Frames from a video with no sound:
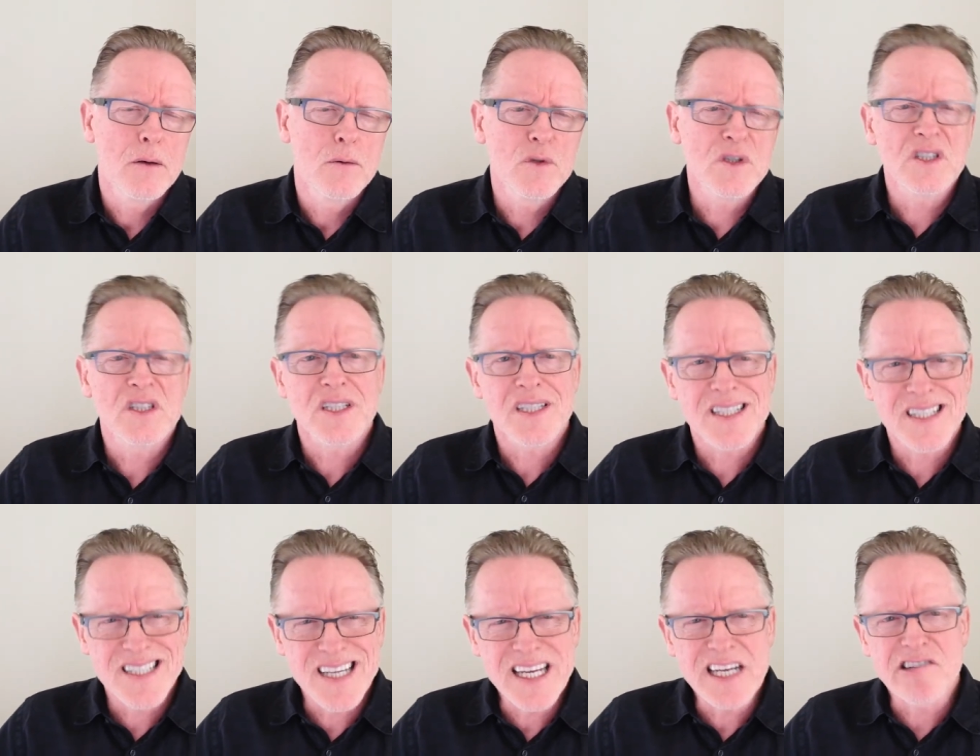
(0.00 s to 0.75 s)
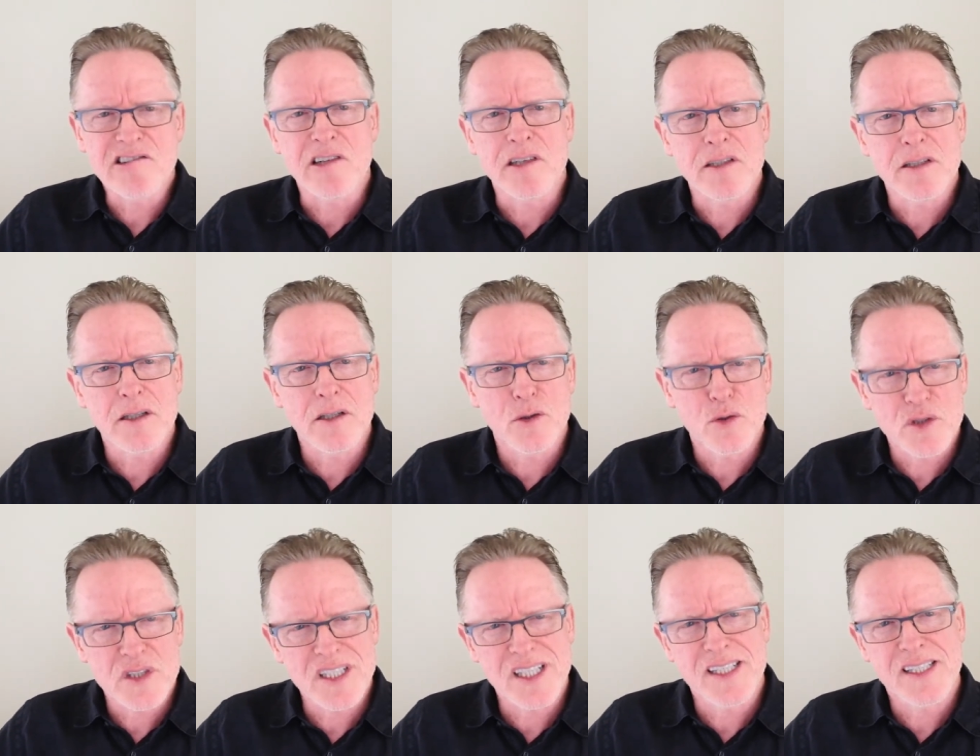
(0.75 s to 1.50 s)
what's the secret to
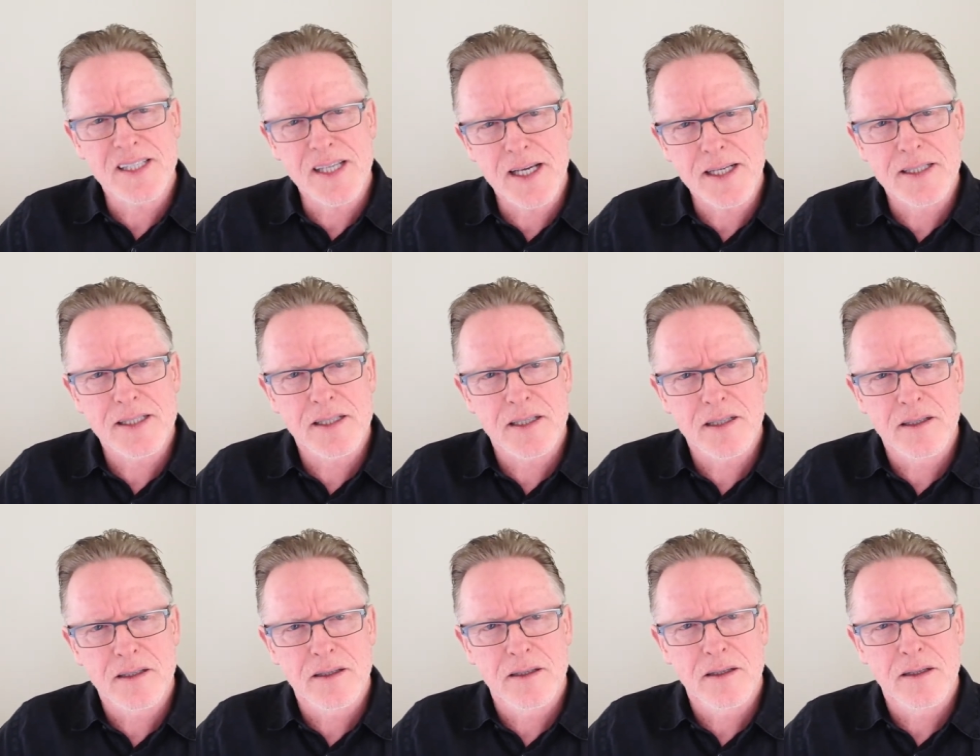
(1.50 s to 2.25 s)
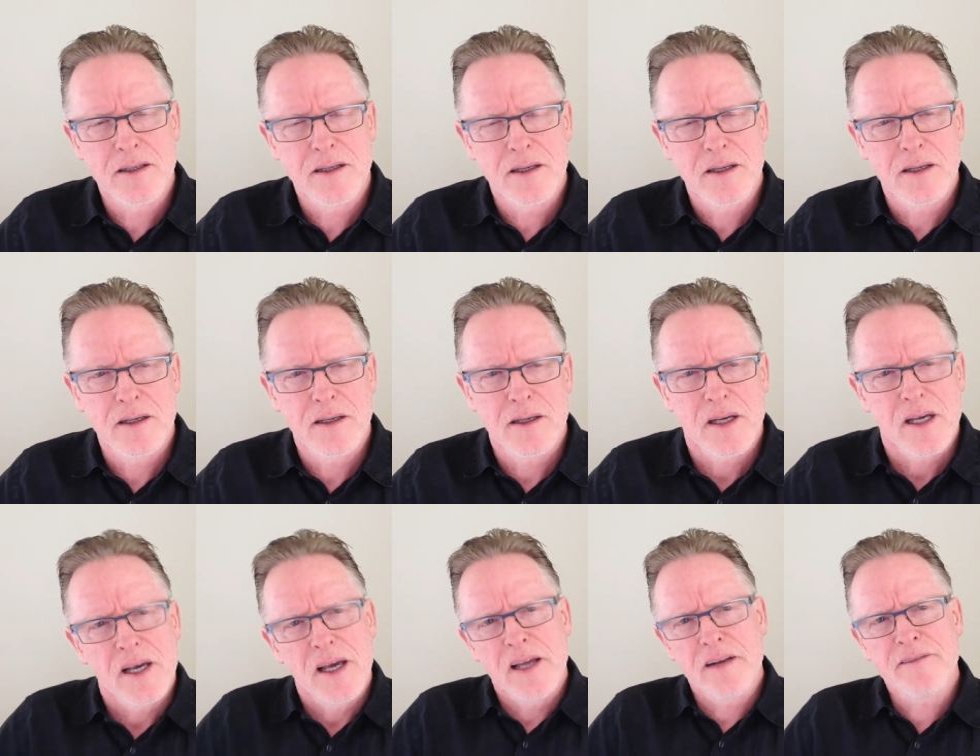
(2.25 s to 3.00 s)
your success?
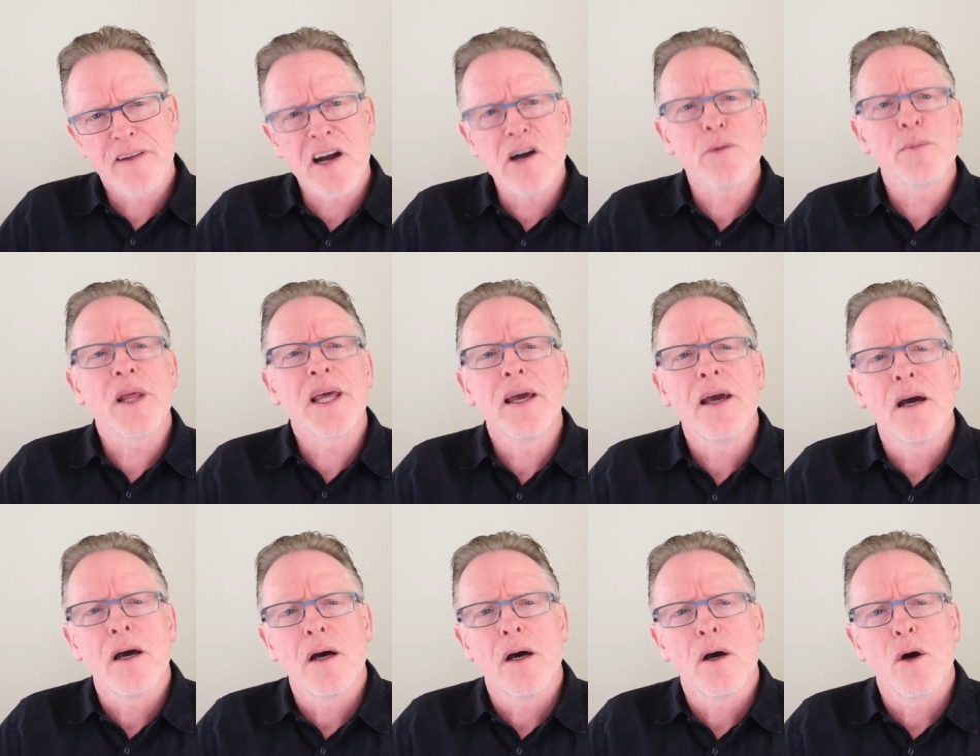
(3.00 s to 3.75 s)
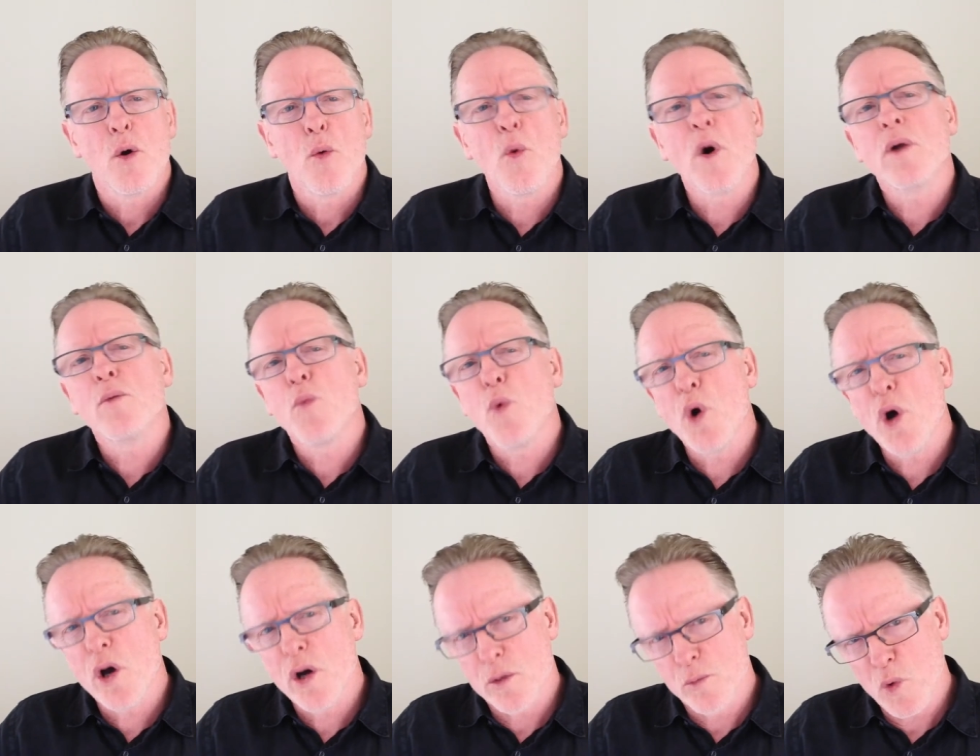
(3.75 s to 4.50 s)
Invariably, one
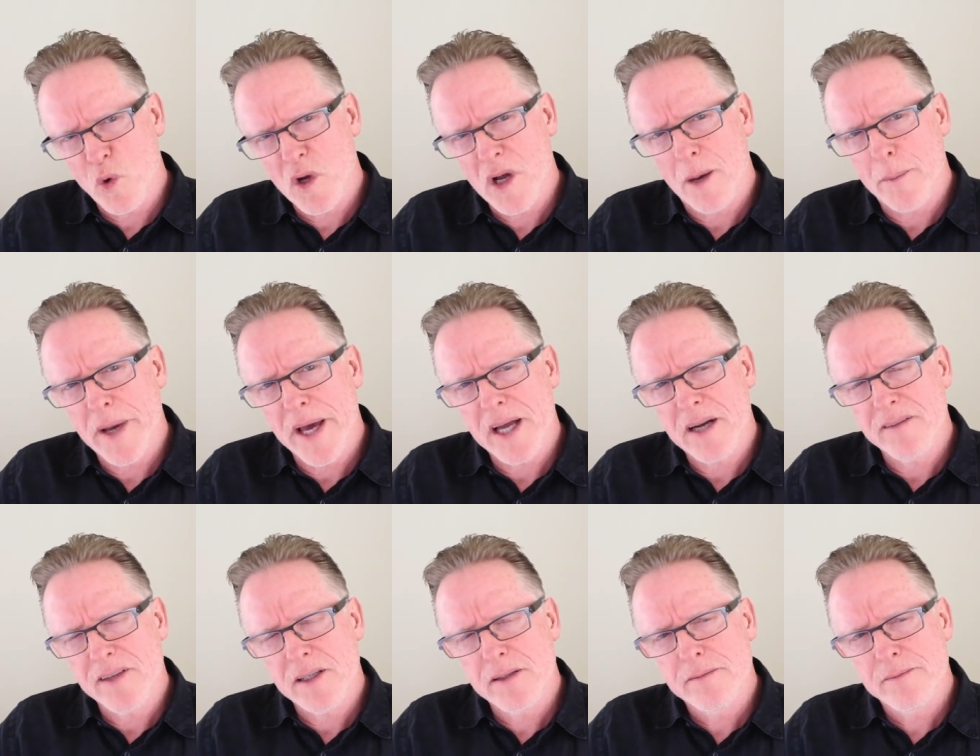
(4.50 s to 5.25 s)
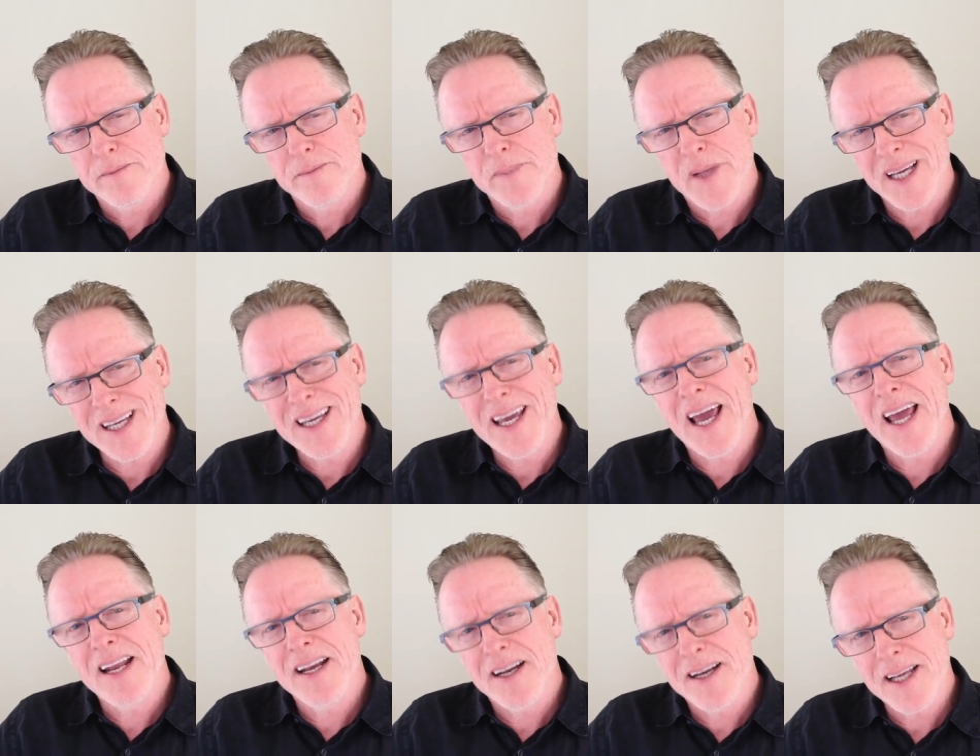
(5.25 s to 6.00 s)
word will come out of it
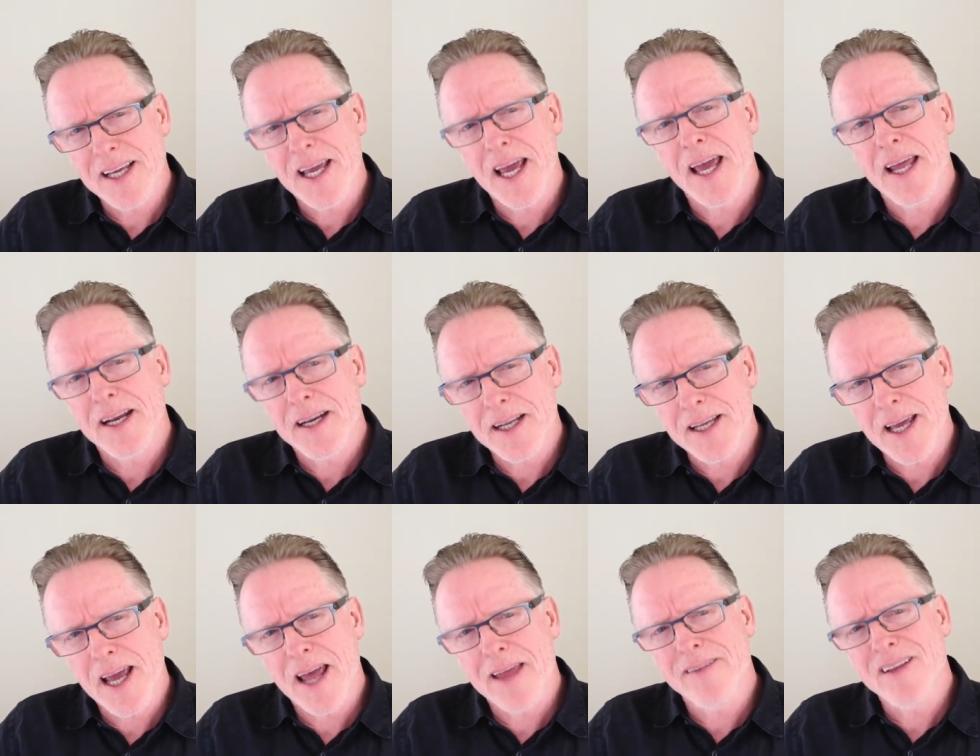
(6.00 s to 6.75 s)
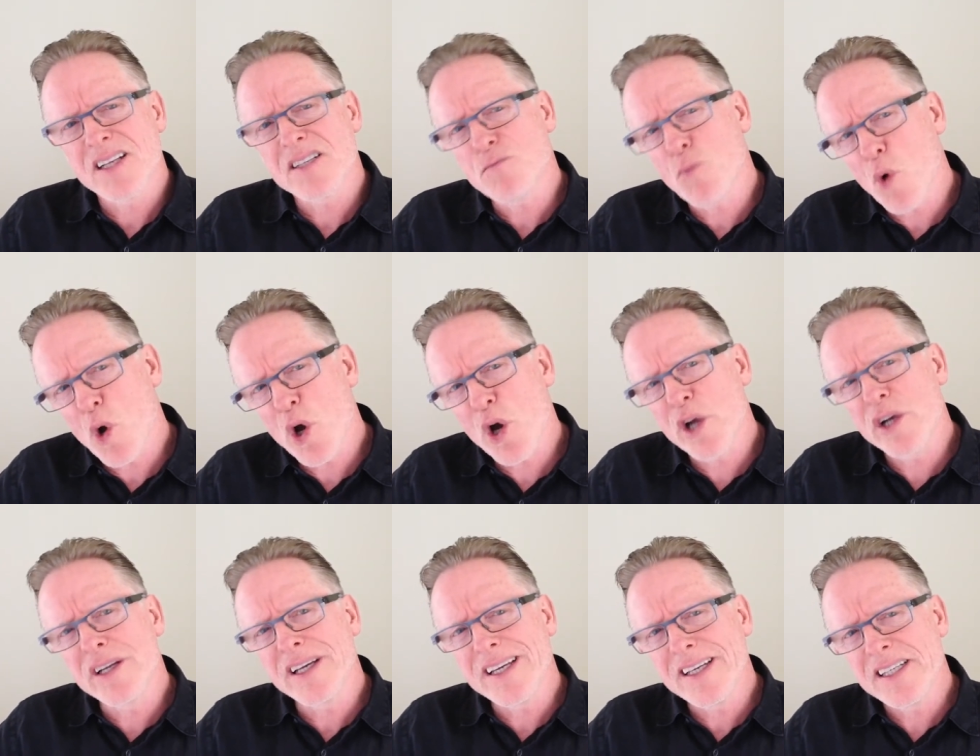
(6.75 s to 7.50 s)
again and again and again. That
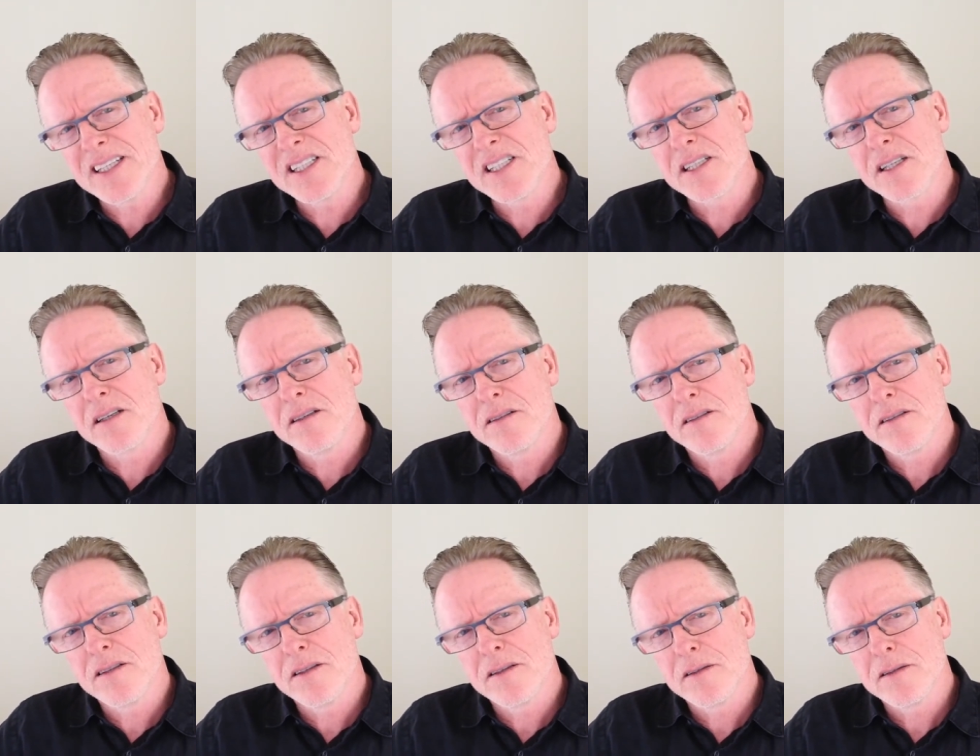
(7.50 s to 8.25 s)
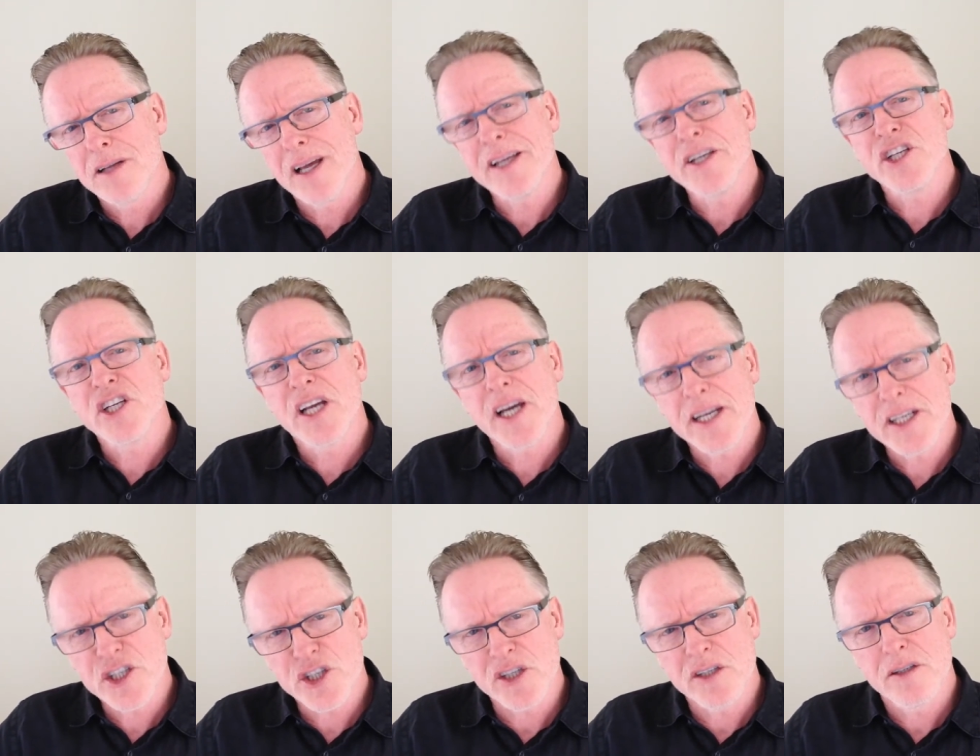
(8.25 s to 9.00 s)
word is
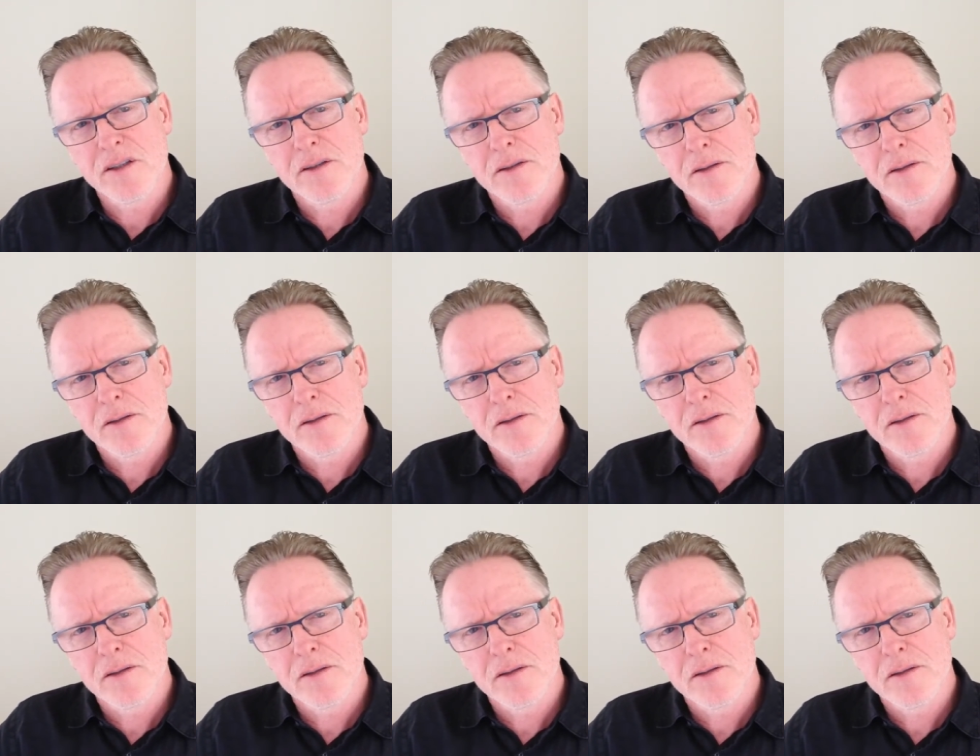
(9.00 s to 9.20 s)
education.